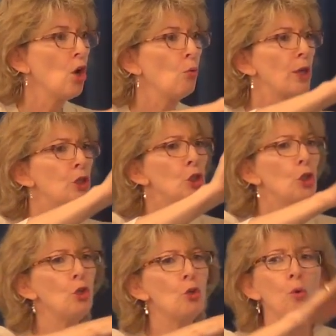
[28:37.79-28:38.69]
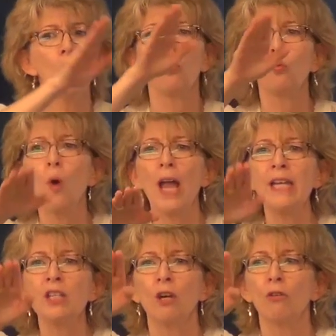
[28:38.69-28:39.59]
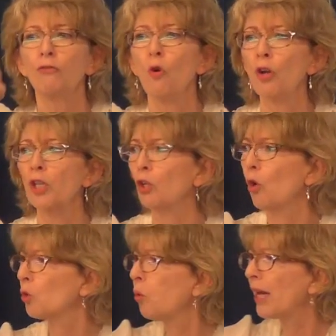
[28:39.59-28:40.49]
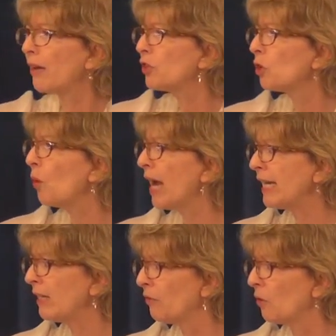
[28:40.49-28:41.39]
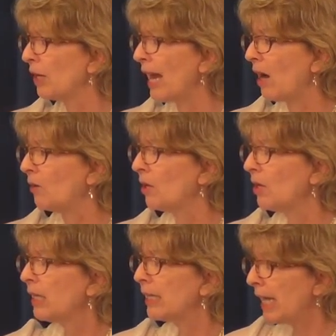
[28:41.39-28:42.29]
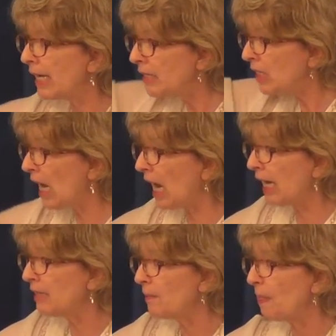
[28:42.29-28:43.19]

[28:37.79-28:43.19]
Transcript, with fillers: When you wait for the Lord. Whatever you're waiting for now, get into God.